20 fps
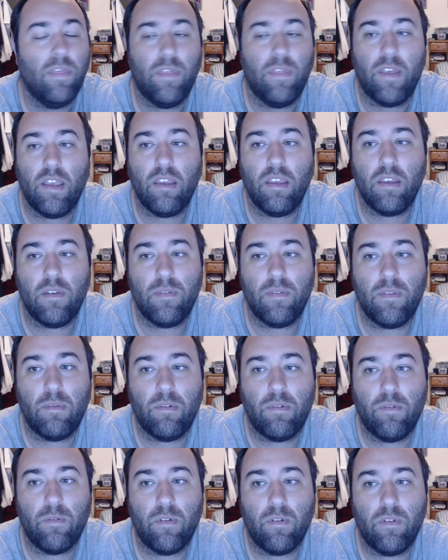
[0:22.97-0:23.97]
Thank y'all so
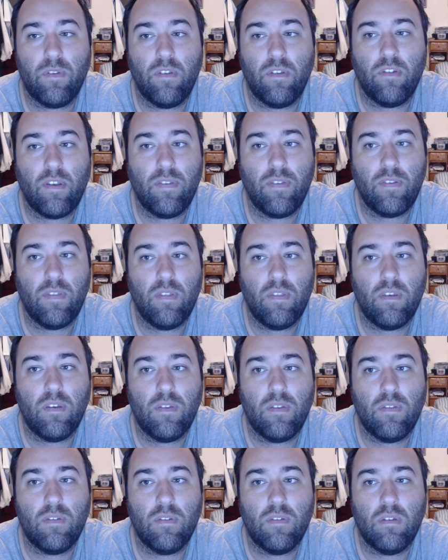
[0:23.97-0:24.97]
much for suggesting
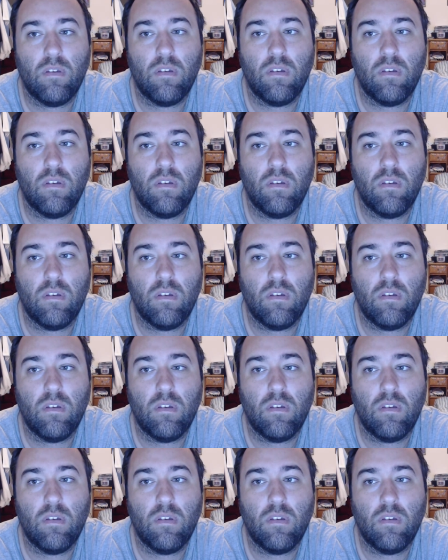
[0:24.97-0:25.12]
this.